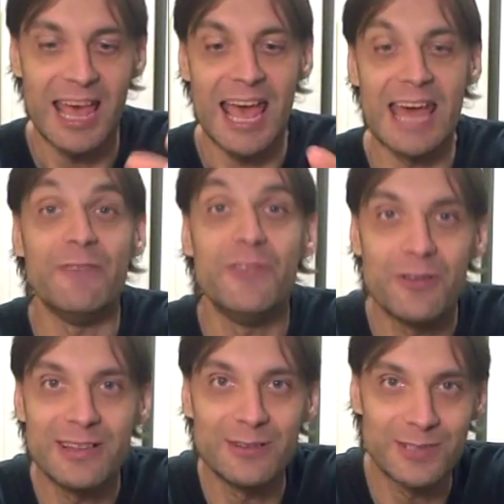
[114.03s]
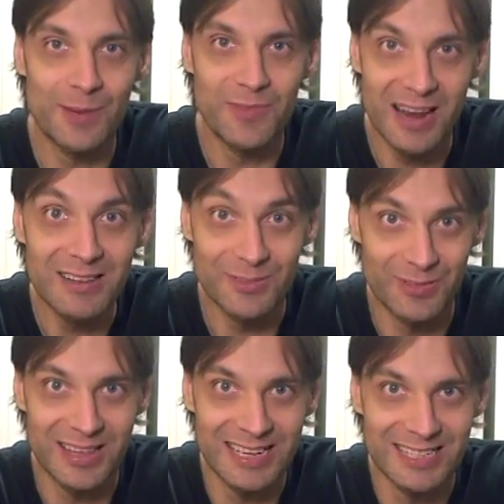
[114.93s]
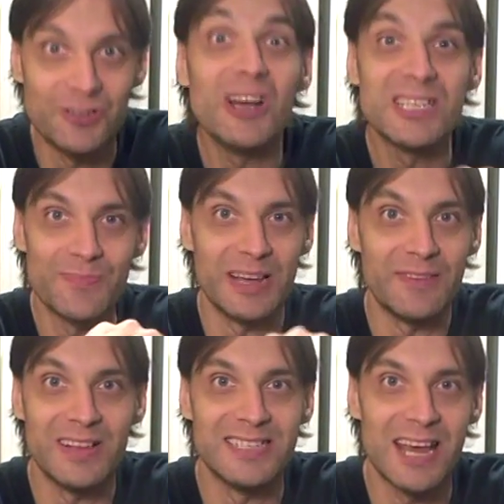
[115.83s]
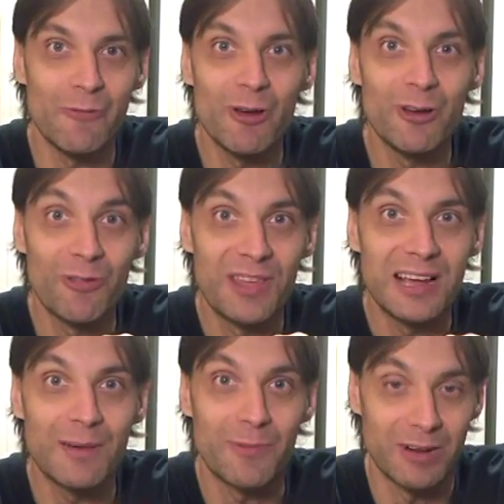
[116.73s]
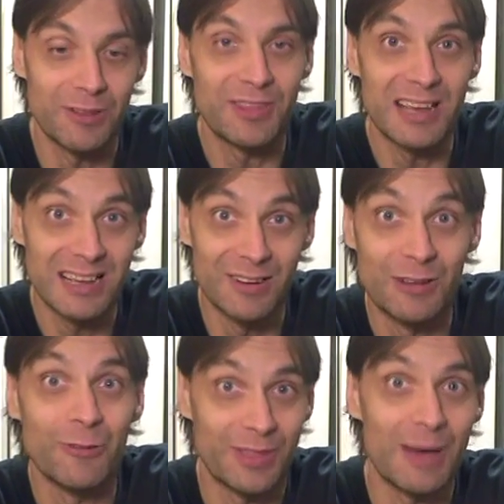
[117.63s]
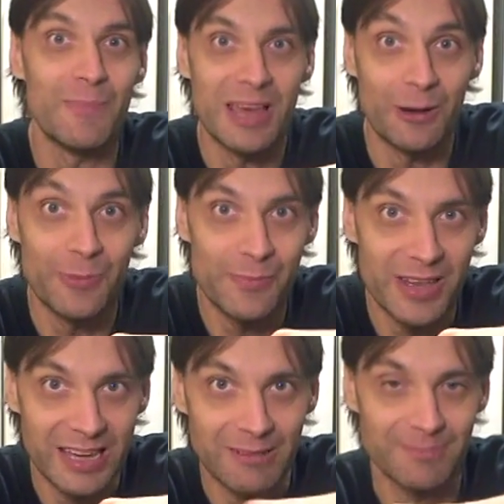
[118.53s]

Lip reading: And if you can do something else with these, trust me, if there's anyone who'll think up a good thing to do with them, it'll be me.